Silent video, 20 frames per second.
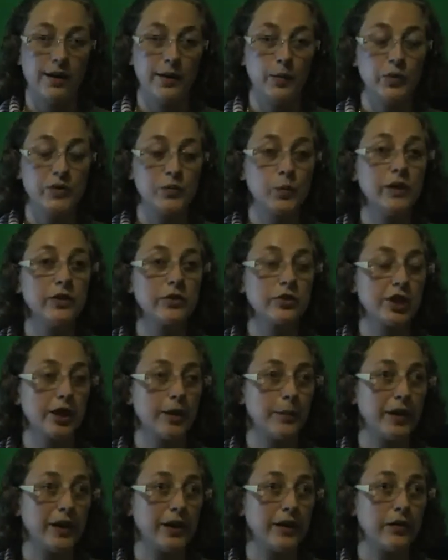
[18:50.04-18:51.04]
I was
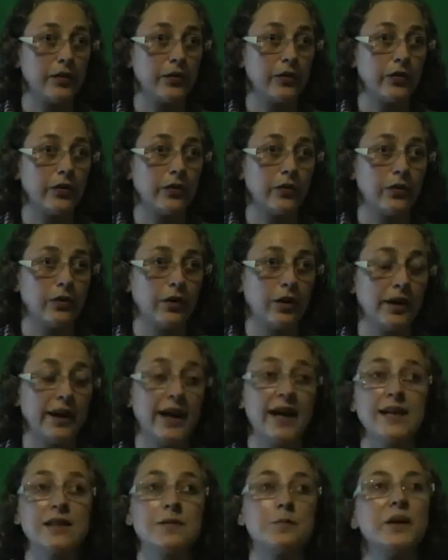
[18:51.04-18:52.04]
wheelchair bound. I
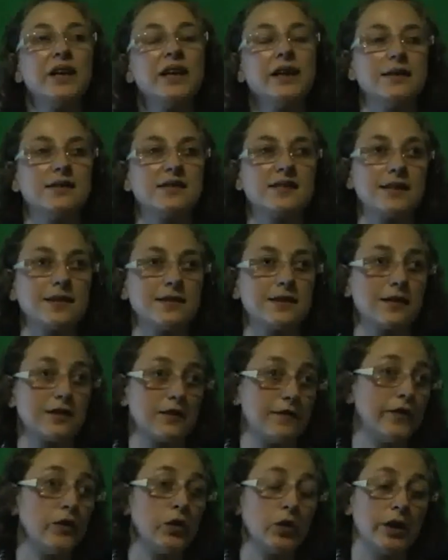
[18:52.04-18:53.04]
had been since
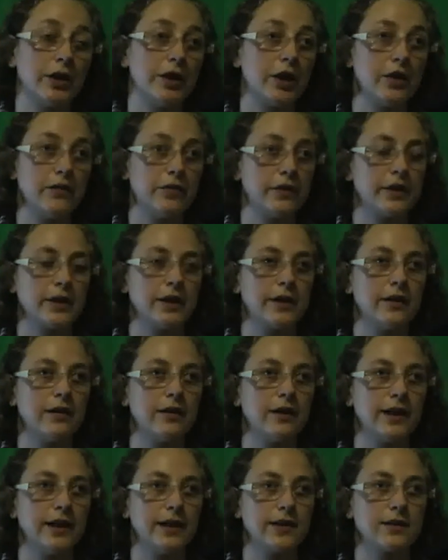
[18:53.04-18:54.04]
I'd fallen over that
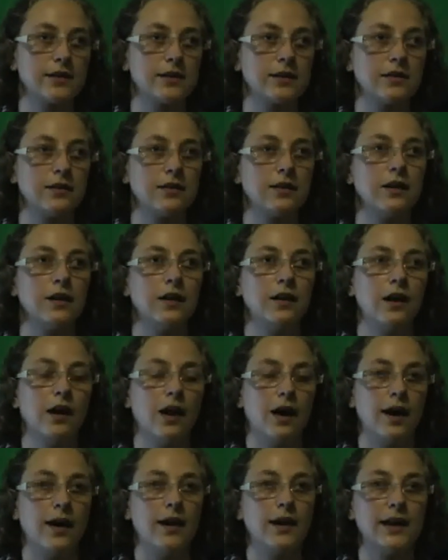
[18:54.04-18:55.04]
night,
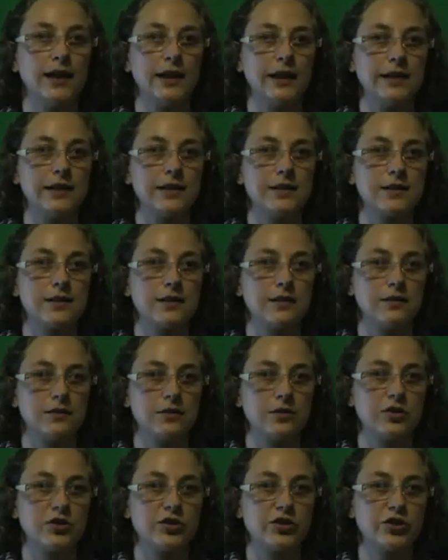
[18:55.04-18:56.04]
and
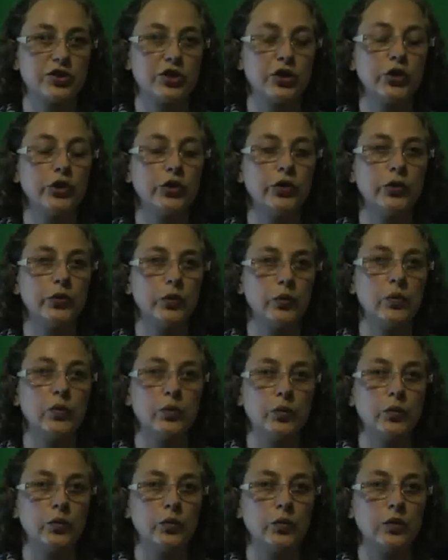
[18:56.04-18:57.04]

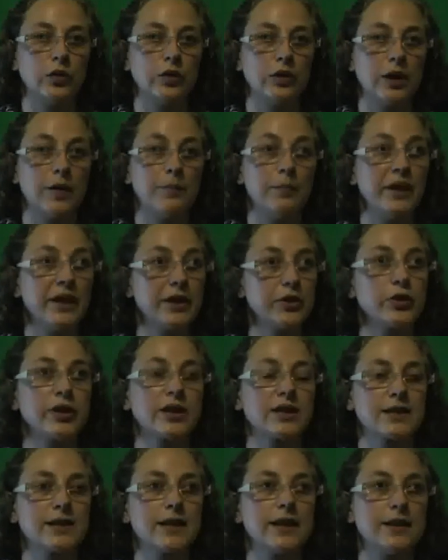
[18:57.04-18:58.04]
to a
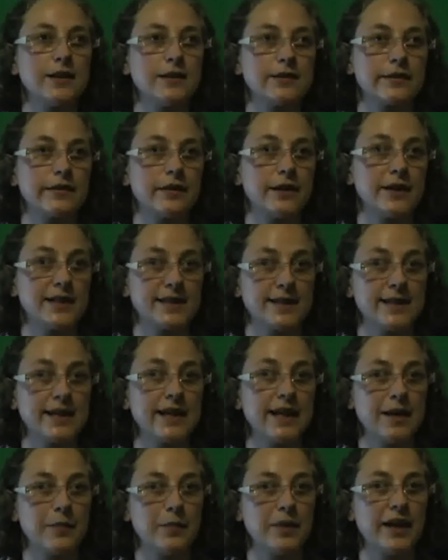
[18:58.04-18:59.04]
major extent, I
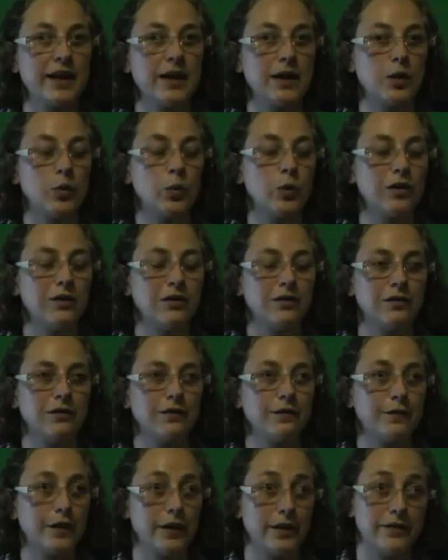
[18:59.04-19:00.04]
still am now,
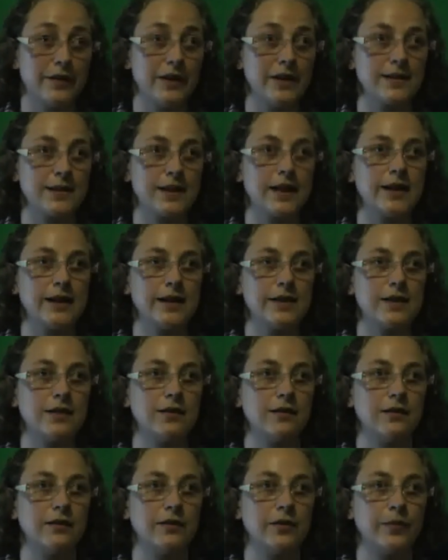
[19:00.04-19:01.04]
5 years
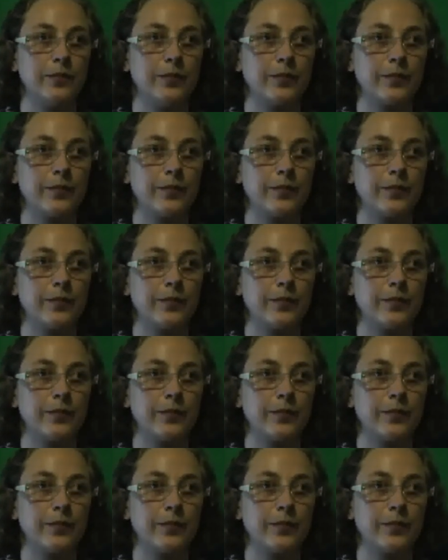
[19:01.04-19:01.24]
later.